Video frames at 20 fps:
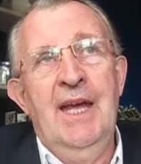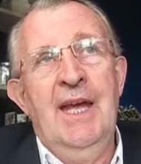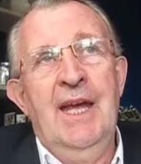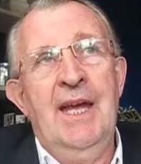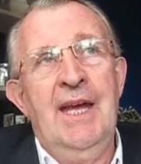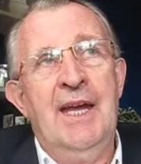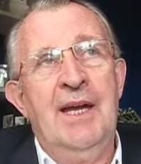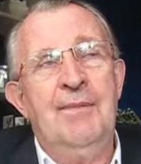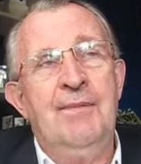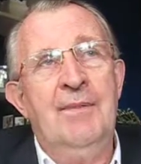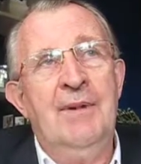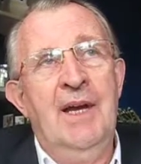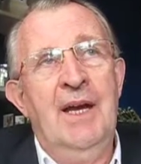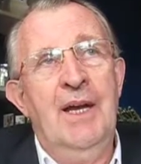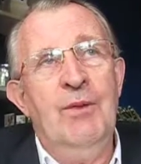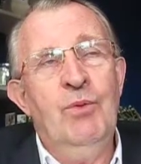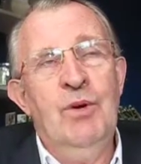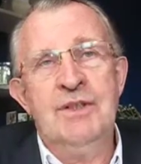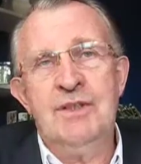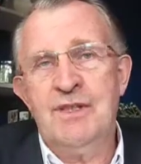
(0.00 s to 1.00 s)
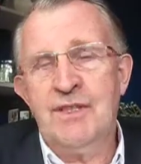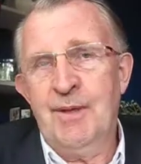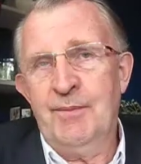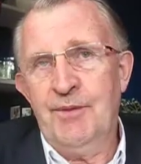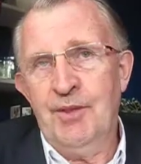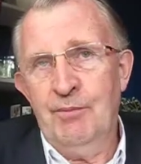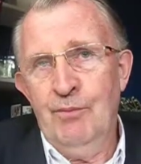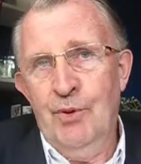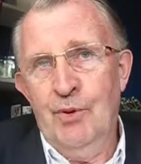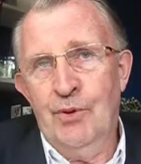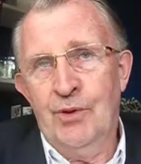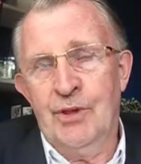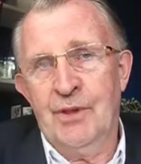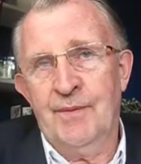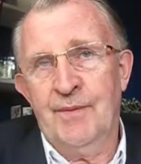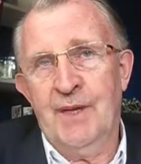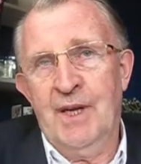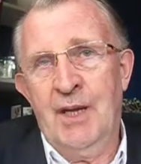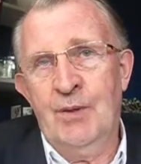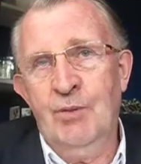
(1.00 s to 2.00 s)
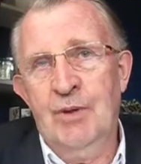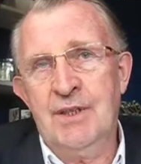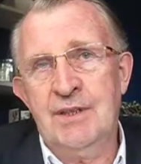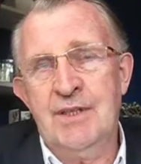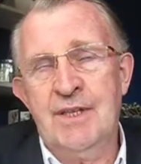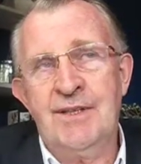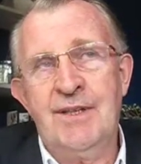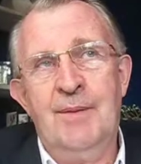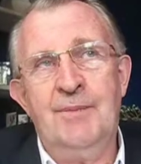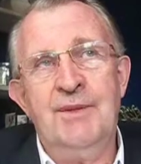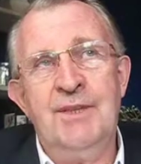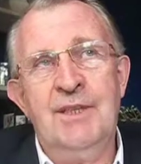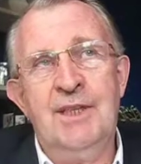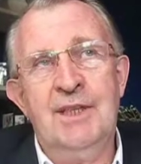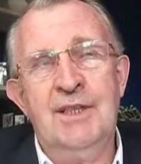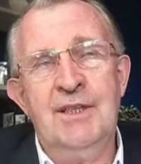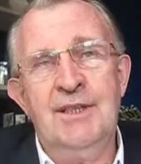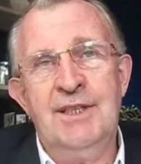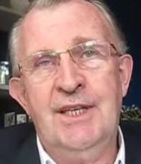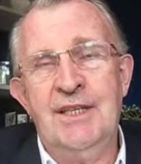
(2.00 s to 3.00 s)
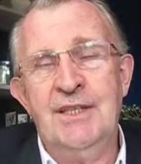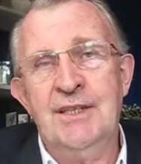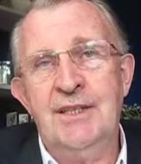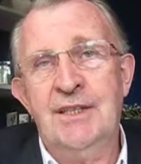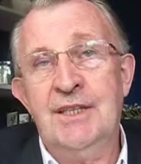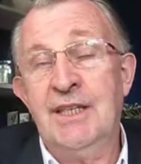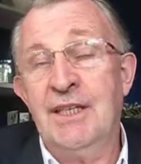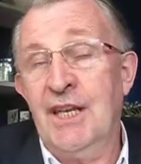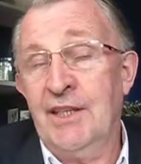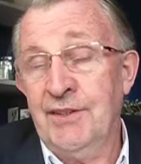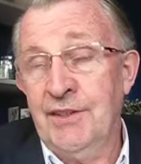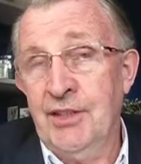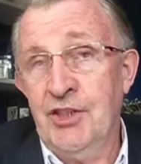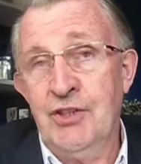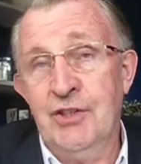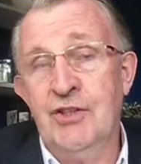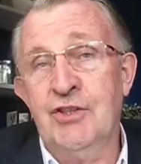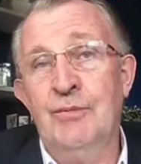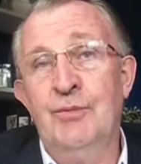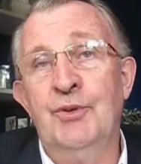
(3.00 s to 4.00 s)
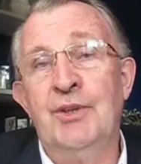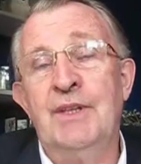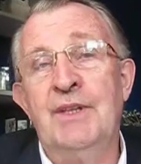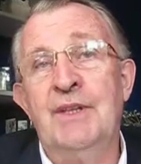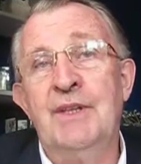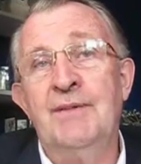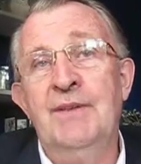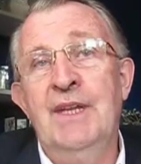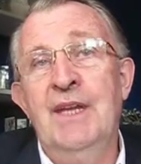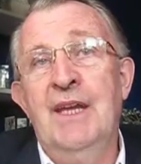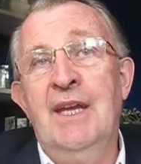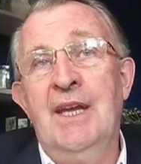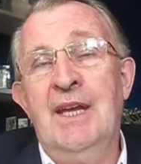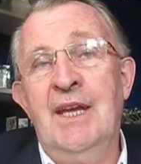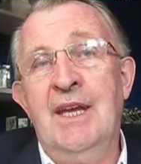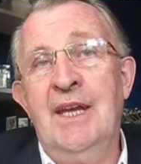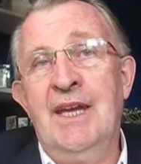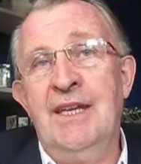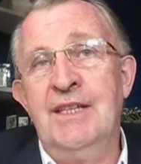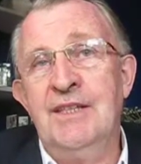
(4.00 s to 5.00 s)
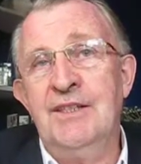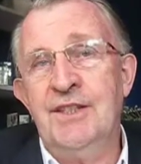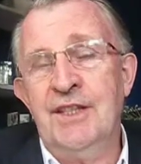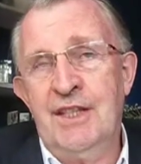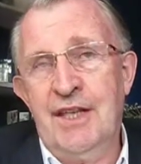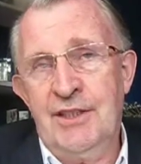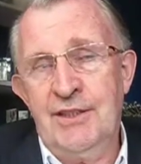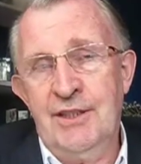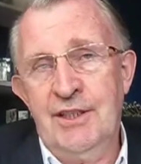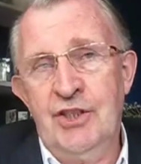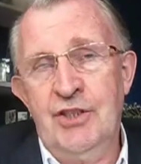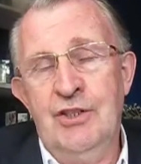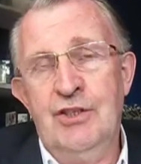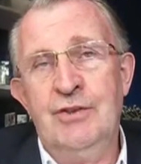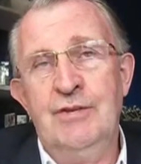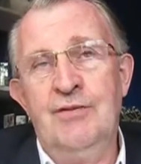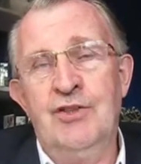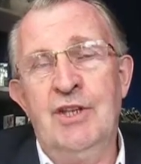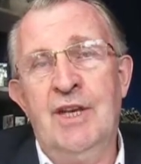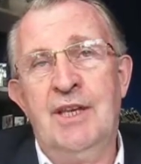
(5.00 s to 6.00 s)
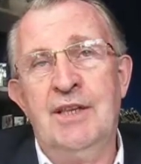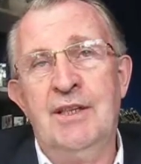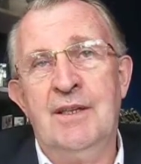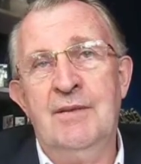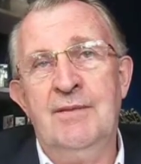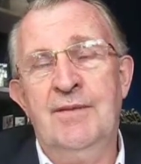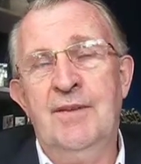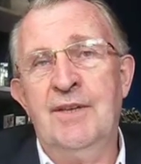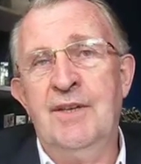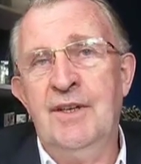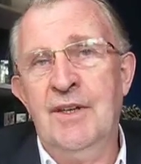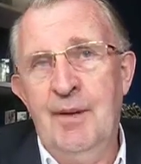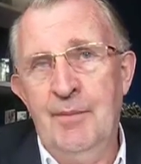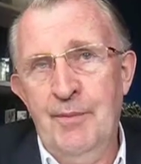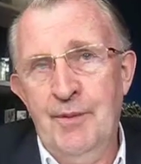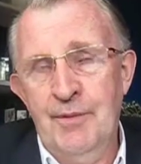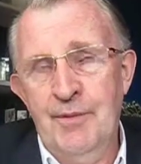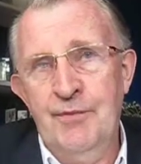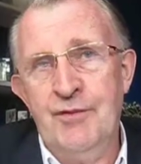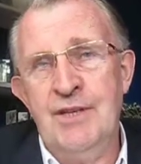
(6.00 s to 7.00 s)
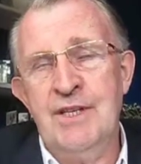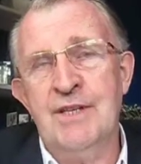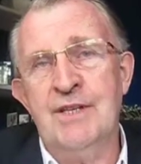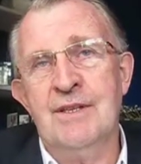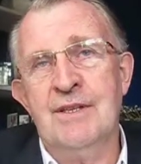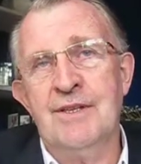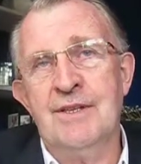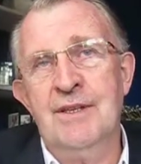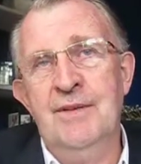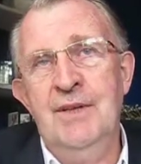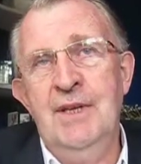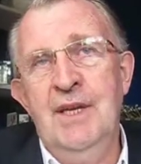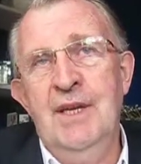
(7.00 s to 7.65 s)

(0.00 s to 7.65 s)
I wanted something more. I wanted something connecting the Catholic Church of Britain and the Catholic Church of China for a number of reasons.